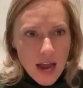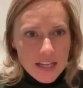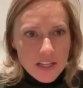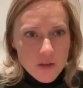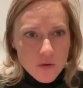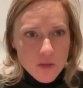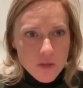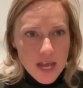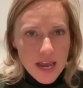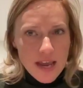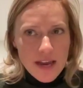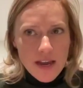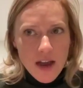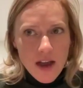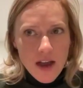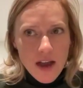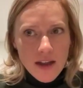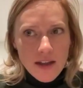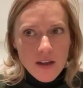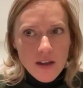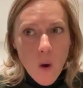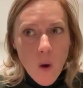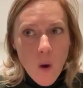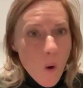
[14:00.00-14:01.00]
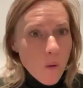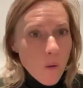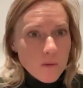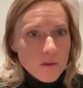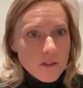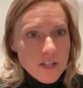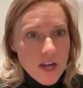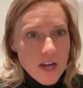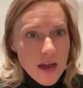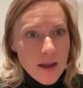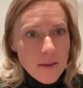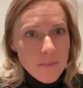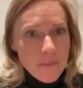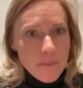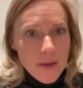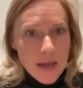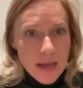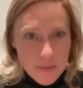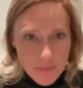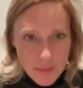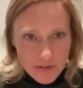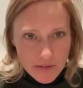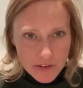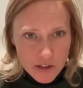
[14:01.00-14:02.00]
I use AI all the time
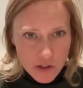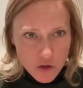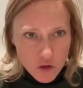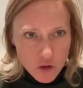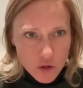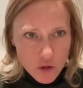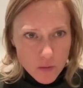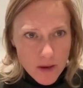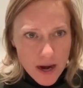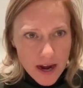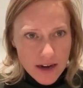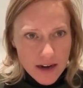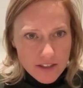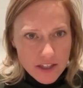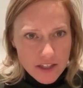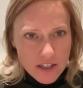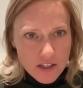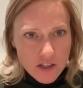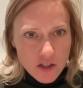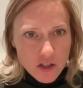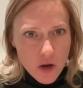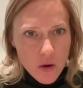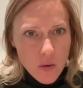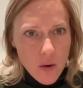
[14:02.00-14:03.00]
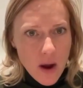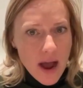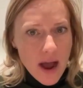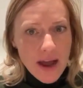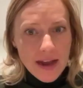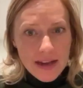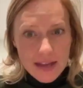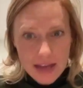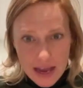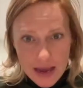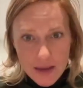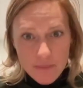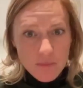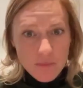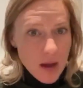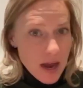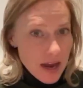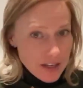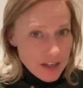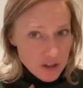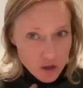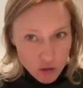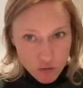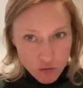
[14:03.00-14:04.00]
in my research practice. So
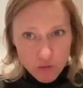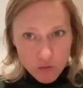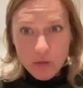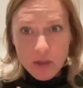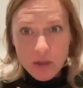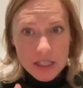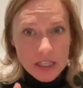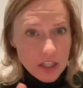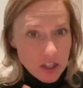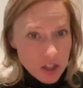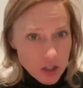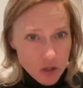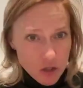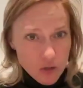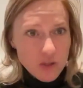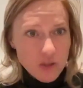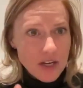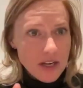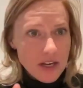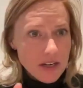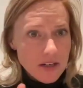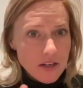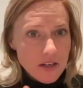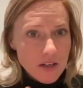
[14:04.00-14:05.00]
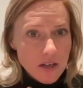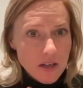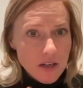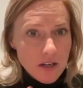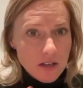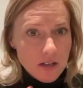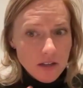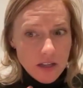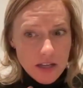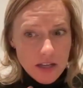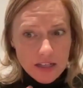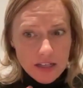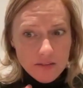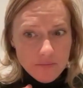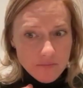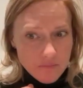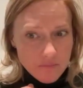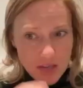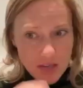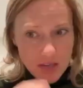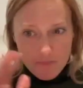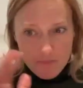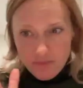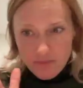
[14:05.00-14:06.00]
I truly use it. Like,
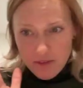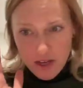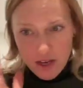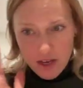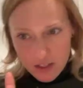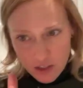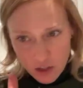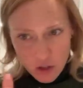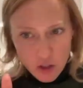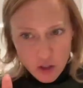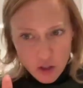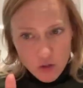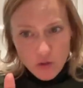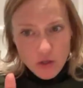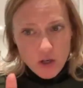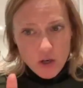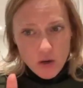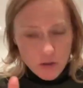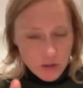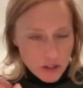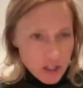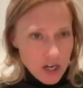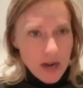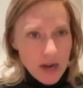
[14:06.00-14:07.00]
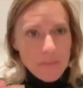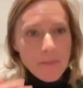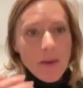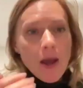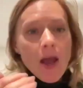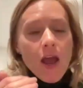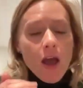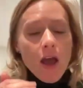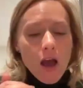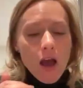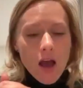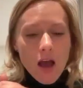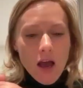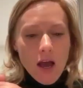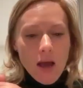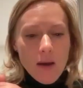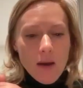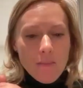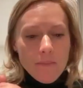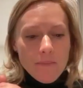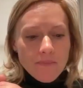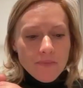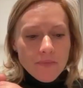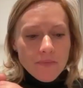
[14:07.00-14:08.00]
yeah, I use it all the time.
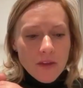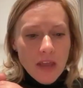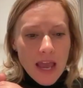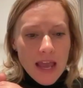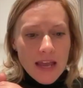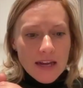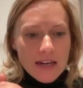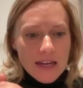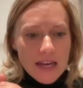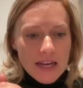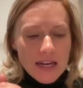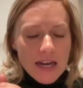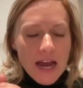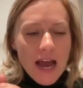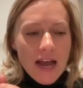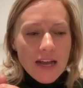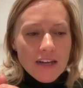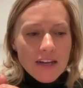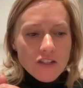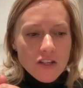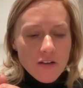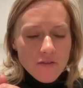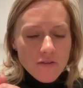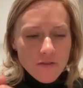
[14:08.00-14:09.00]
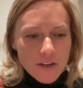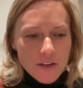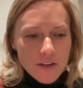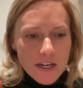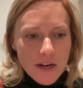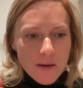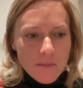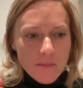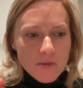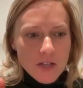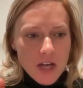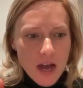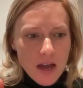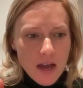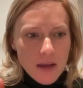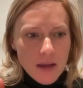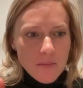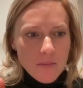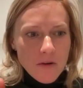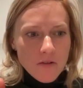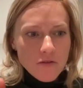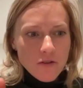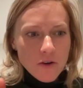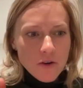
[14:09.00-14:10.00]
And it has freed up
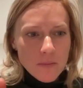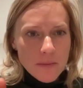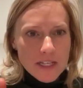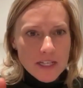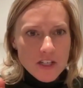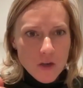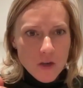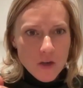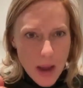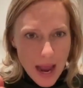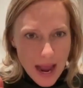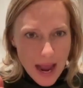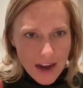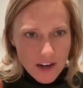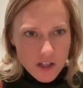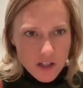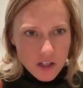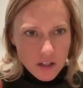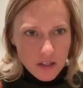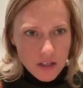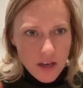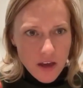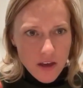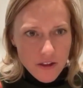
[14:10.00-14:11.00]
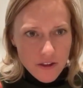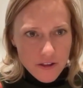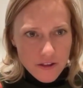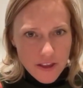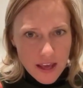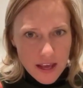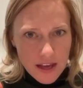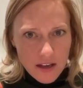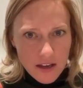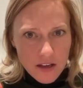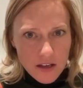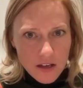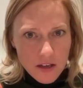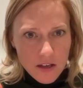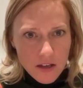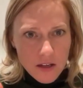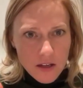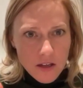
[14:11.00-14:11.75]
time for me to actually think.